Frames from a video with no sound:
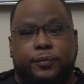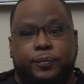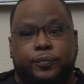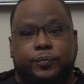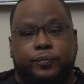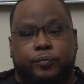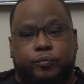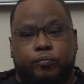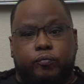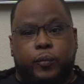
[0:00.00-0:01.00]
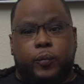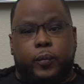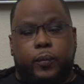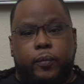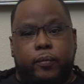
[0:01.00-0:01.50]
Okay, okay. And what
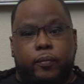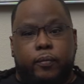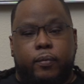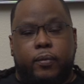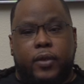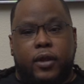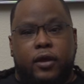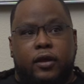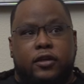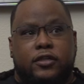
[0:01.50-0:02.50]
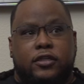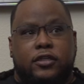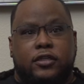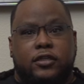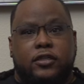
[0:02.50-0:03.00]
car did Tony have or
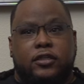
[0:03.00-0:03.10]
drive?